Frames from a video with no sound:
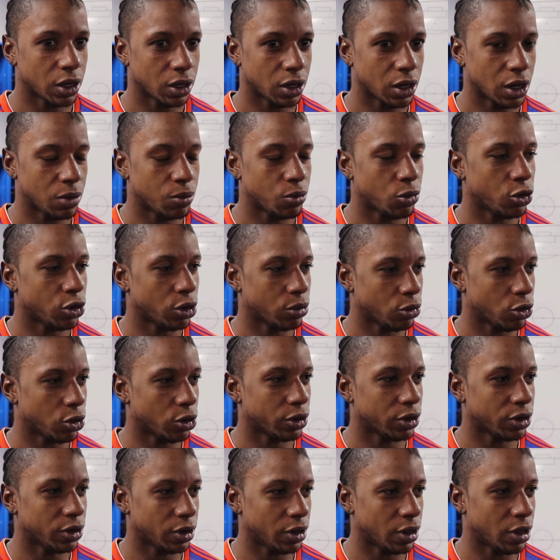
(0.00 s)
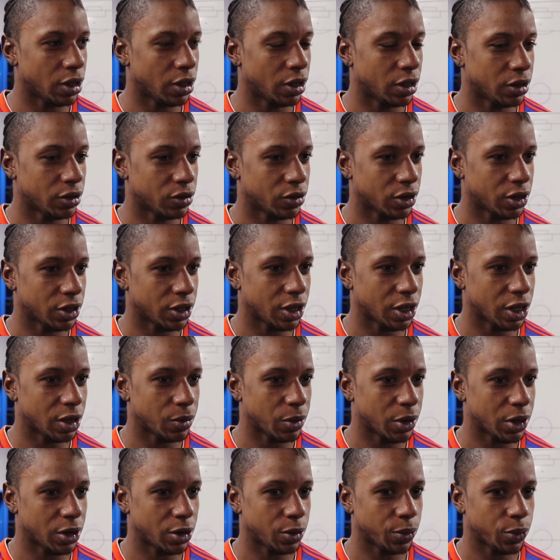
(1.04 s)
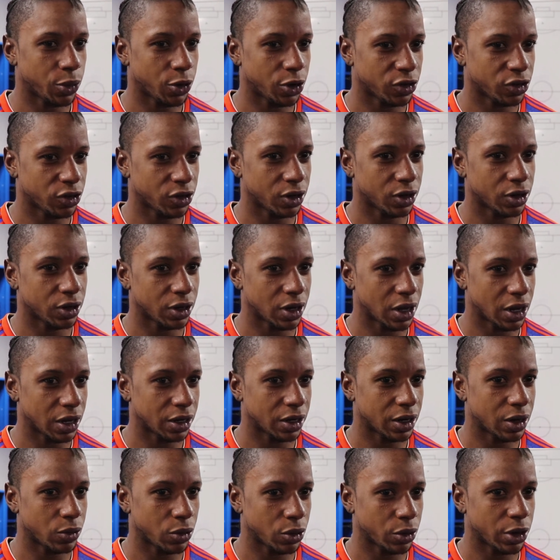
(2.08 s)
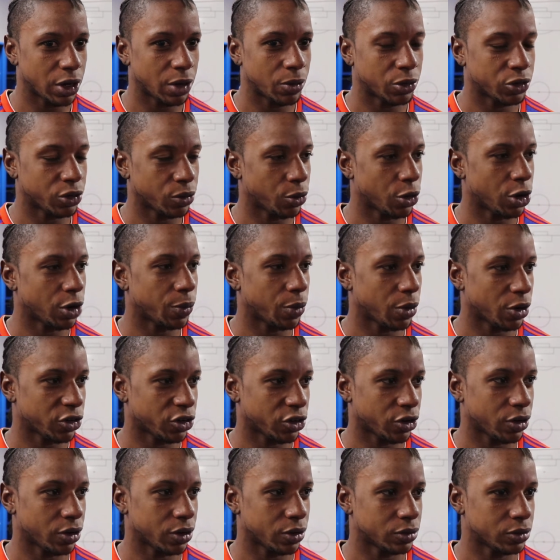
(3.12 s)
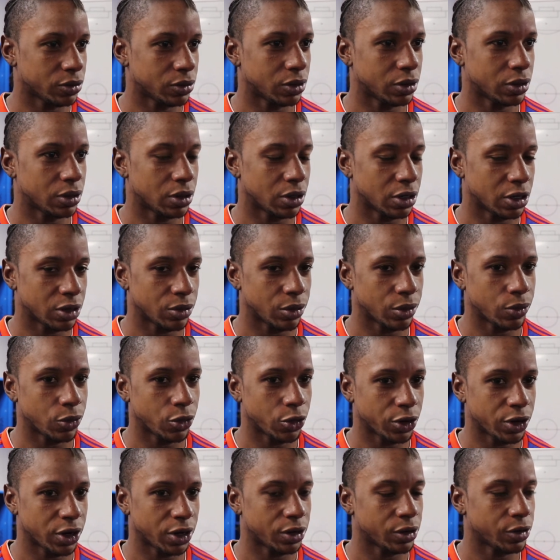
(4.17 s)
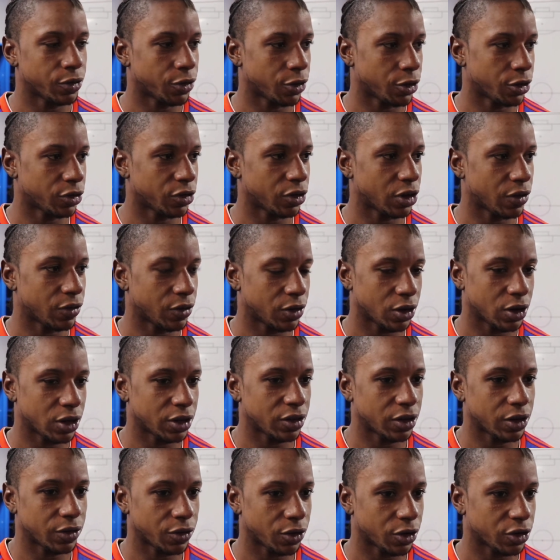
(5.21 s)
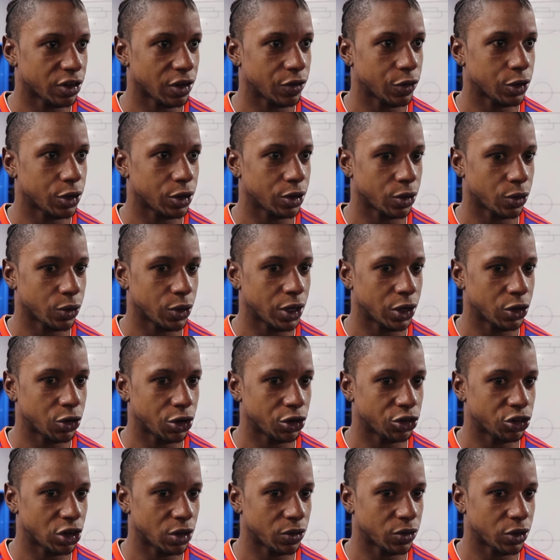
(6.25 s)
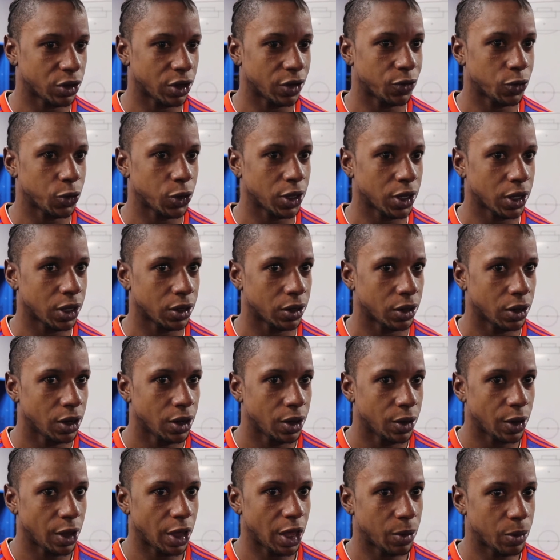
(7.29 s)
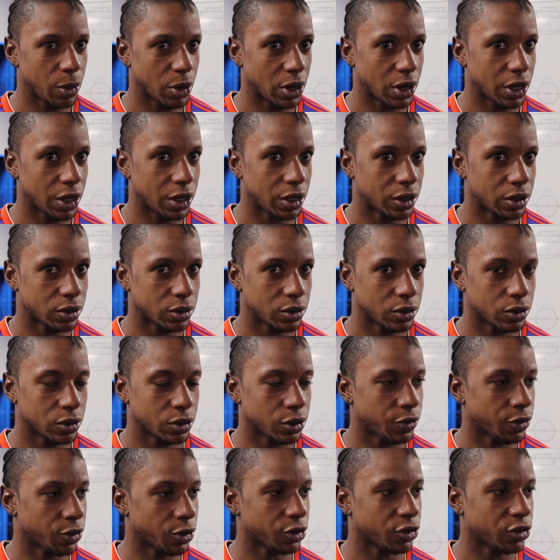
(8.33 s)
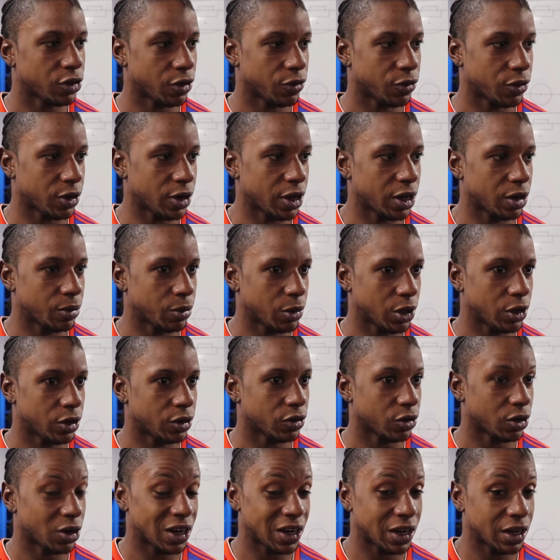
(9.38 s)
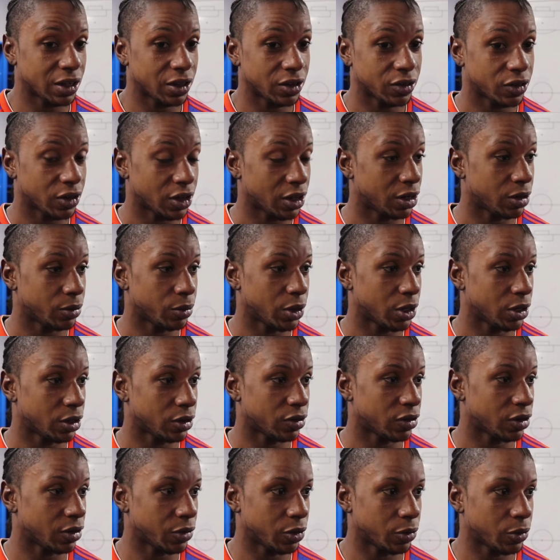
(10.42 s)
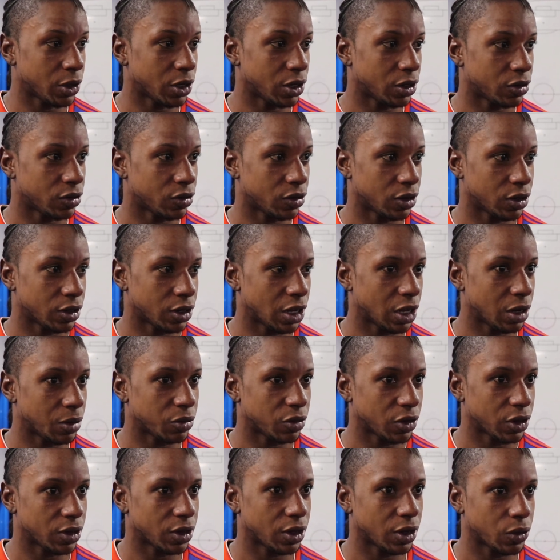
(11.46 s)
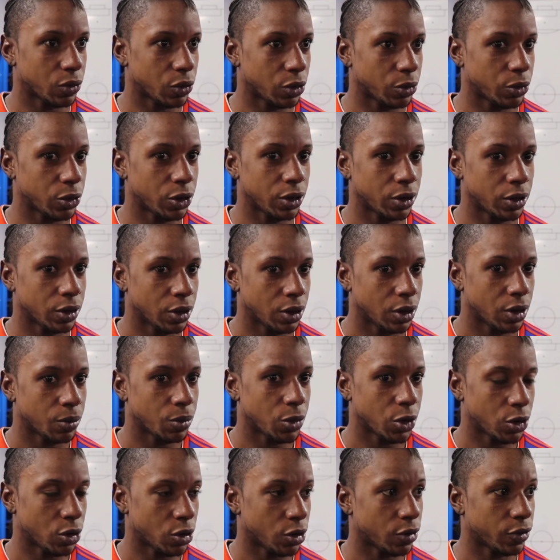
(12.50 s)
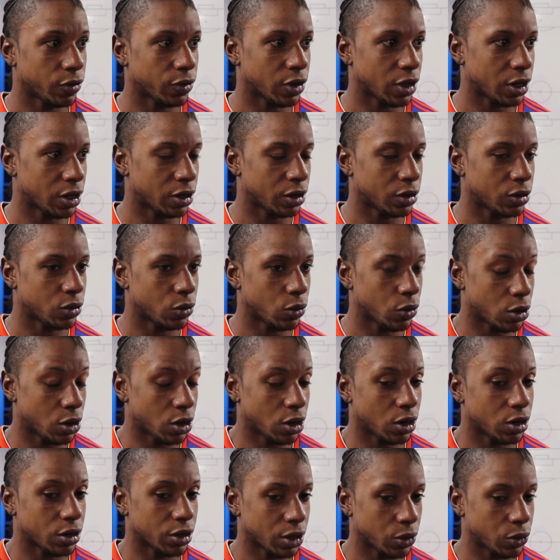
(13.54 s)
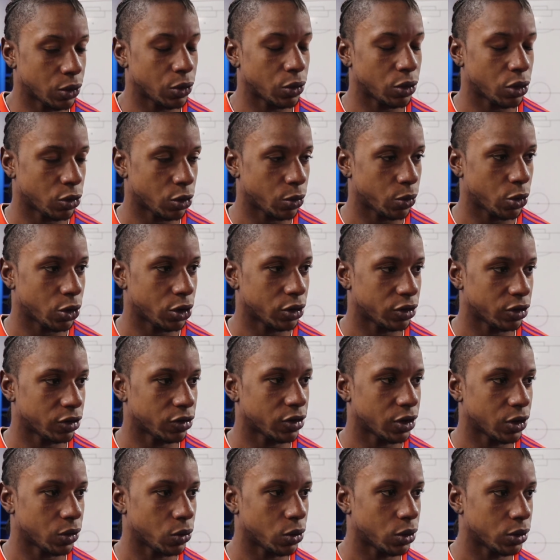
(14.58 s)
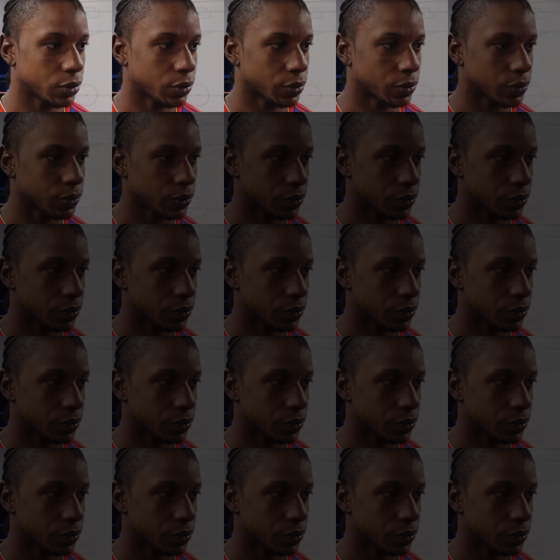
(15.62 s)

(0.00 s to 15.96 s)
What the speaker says: got more and more into the game and are pressing, like, they were able to break pressure a little bit more than in the first half. And I think first half we did a really great job. So if we can emulate the first half for 90 minutes or at least 80 minutes, 70 minutes in games, I think we'll be better off walking away with 3 points instead of one.